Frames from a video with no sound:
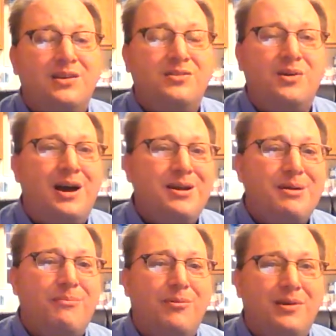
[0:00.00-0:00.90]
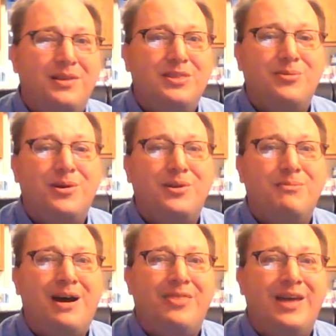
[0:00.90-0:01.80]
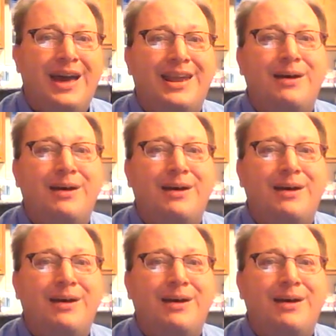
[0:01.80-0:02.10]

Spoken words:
So I am really thrilled about that.